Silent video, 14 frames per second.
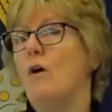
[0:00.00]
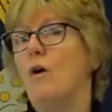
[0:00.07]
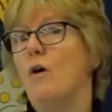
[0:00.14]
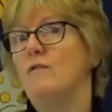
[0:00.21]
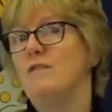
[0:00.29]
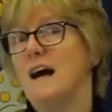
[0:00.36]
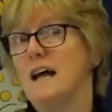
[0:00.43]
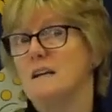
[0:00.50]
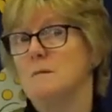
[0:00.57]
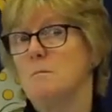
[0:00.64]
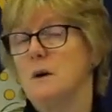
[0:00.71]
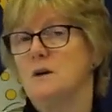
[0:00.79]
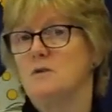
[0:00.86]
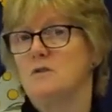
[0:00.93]
of
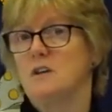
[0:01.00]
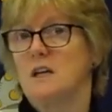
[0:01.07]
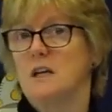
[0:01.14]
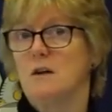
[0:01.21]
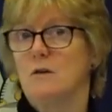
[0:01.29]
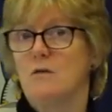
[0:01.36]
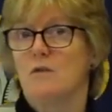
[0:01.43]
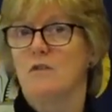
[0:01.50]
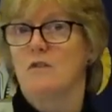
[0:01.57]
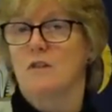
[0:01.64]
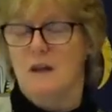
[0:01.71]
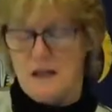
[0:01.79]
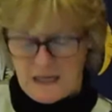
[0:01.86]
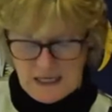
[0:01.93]
antibiotic
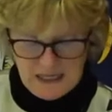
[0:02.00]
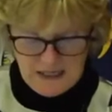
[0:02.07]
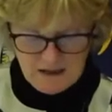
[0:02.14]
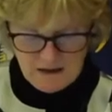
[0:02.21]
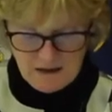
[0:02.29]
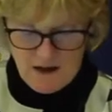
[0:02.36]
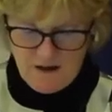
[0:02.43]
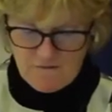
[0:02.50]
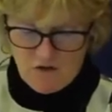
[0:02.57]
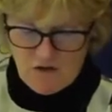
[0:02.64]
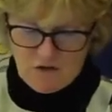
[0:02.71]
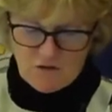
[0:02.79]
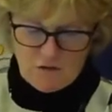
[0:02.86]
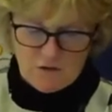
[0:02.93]
use in
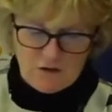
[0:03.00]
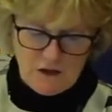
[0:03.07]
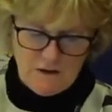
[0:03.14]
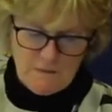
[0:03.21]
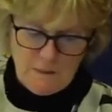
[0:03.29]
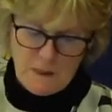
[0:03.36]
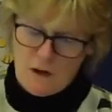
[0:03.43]
livestock.